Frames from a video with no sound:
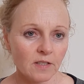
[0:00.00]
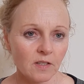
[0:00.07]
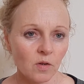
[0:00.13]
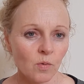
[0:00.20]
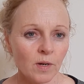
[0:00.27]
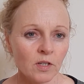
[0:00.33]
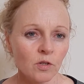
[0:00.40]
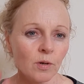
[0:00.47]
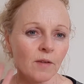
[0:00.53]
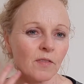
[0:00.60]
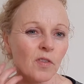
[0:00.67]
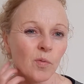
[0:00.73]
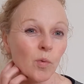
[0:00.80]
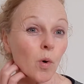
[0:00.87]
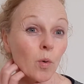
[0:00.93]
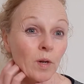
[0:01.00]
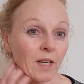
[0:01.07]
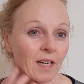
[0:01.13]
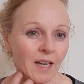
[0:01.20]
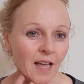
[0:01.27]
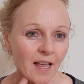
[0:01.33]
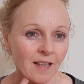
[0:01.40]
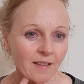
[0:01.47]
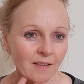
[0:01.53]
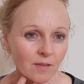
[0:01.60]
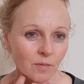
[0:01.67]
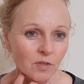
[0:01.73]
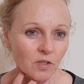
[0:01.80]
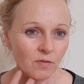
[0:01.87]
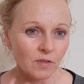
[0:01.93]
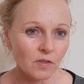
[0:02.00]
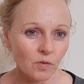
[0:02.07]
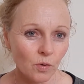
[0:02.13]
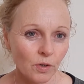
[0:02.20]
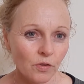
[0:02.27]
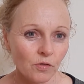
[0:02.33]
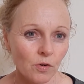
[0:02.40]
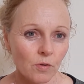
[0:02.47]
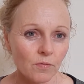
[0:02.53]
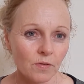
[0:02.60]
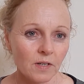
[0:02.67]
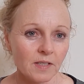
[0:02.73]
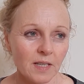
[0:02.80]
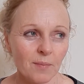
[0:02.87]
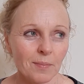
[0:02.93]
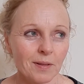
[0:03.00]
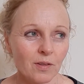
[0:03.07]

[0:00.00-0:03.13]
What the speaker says: So when you have swollen glands, when you have a sore throat, for example,